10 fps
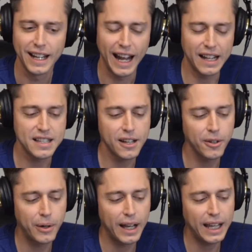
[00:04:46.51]
And
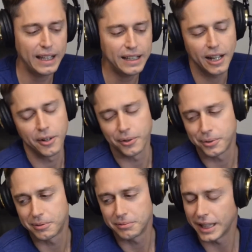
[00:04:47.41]
so, you know,
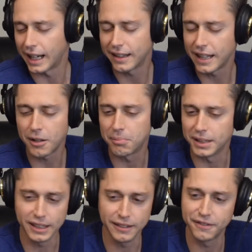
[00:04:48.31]
yeah, they don't
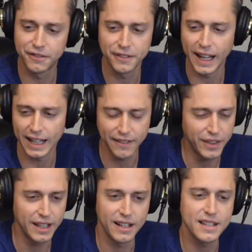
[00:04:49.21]
believe any of
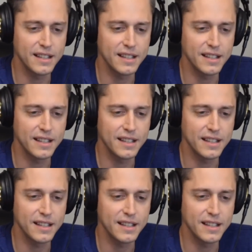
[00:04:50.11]
this.